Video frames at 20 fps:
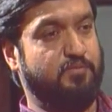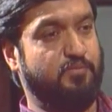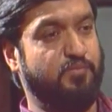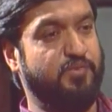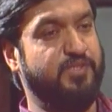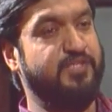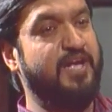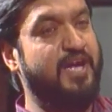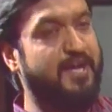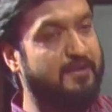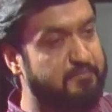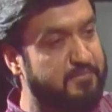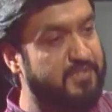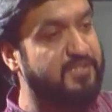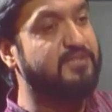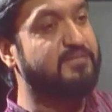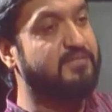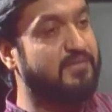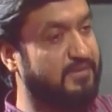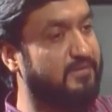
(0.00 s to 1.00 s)
We have
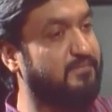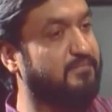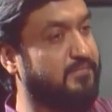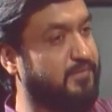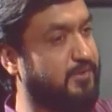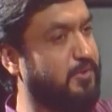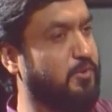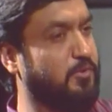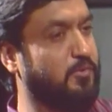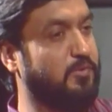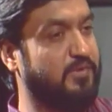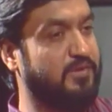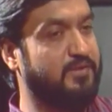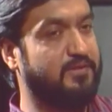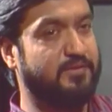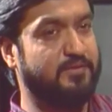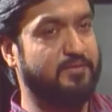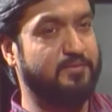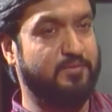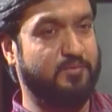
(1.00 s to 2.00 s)
been, you
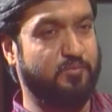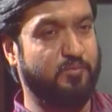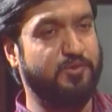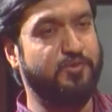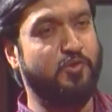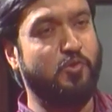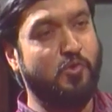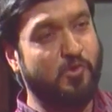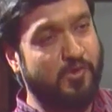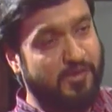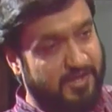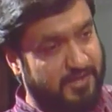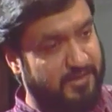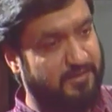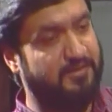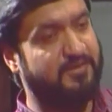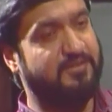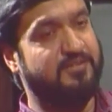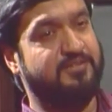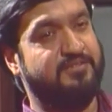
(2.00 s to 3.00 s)
know, with all
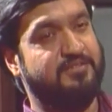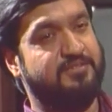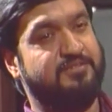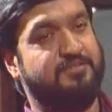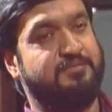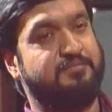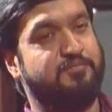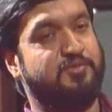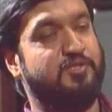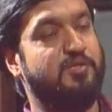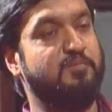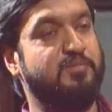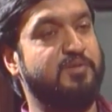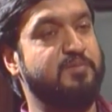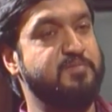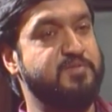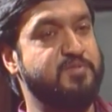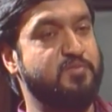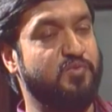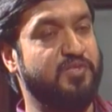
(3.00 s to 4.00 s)
our
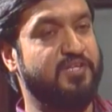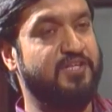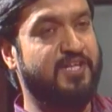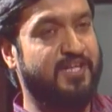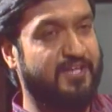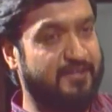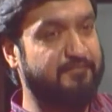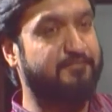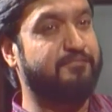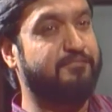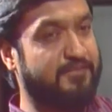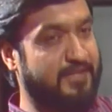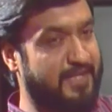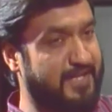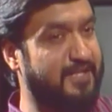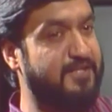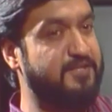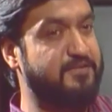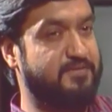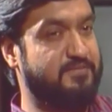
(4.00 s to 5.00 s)
problems, we have
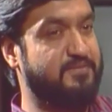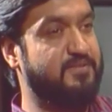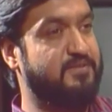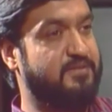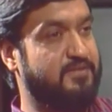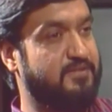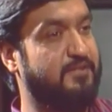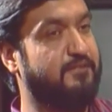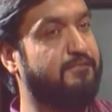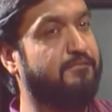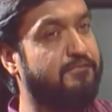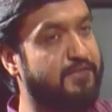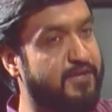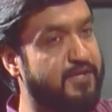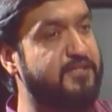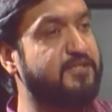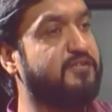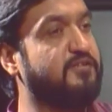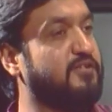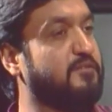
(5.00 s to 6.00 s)
had a
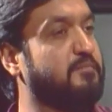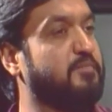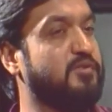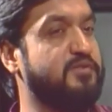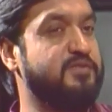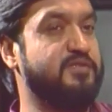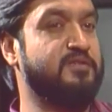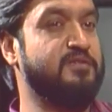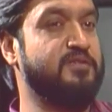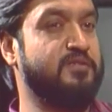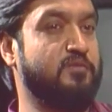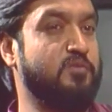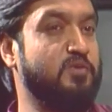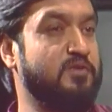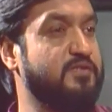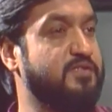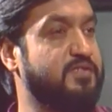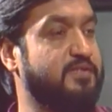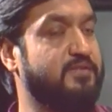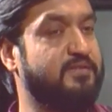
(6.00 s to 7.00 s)
fair degree of political
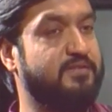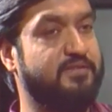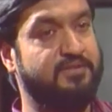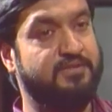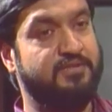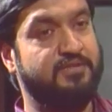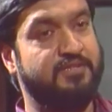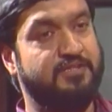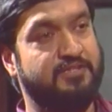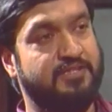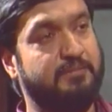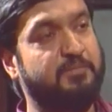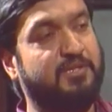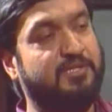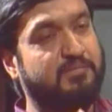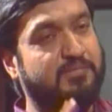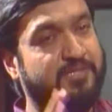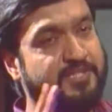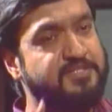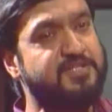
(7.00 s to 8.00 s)
equality. Now,
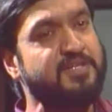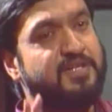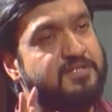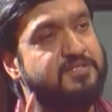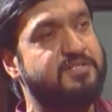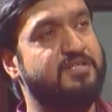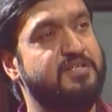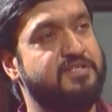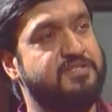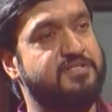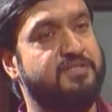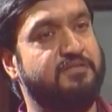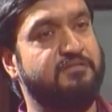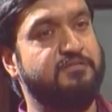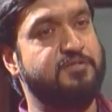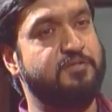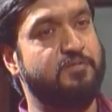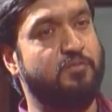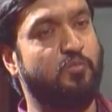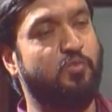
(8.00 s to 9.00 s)
but let's ask
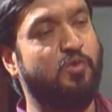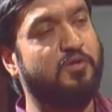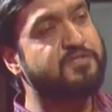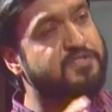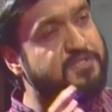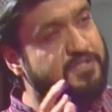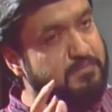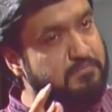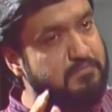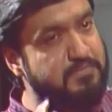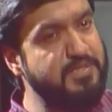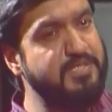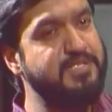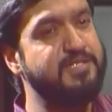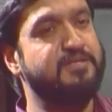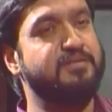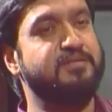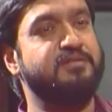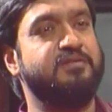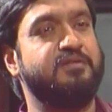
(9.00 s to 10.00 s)
ourselves, what does it
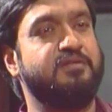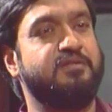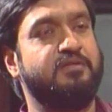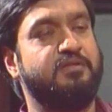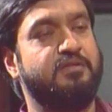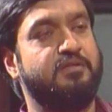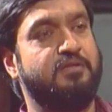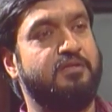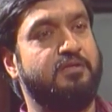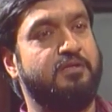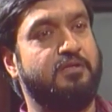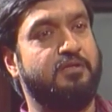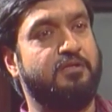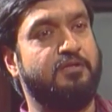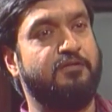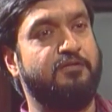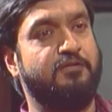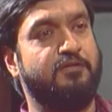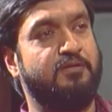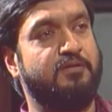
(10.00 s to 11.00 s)
mean
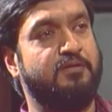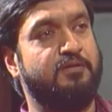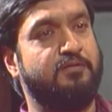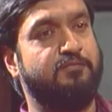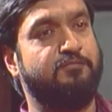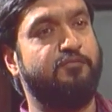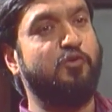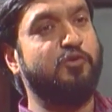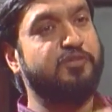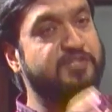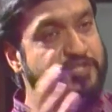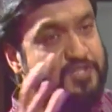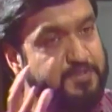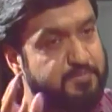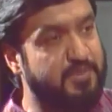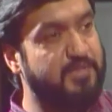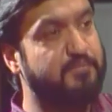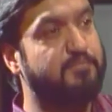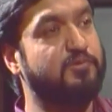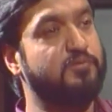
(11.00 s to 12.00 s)
for these
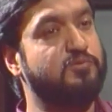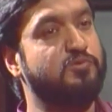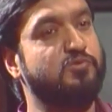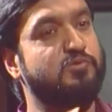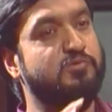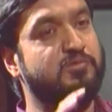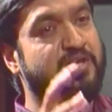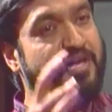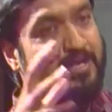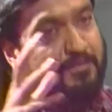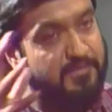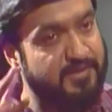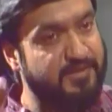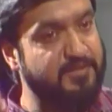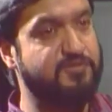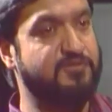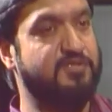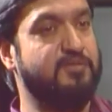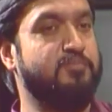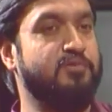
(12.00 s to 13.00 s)
people to come
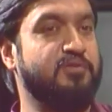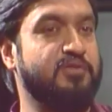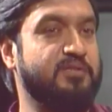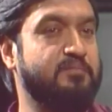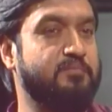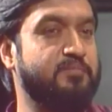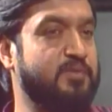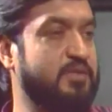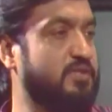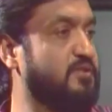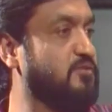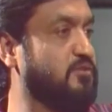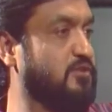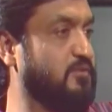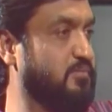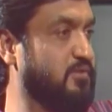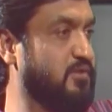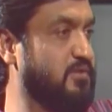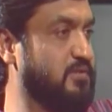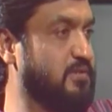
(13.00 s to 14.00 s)
into the
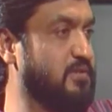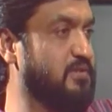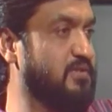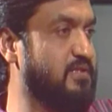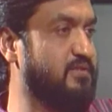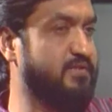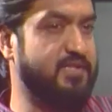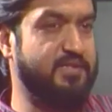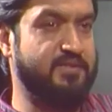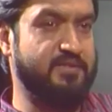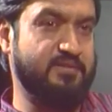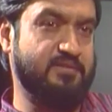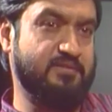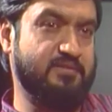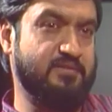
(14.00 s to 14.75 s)
political arena?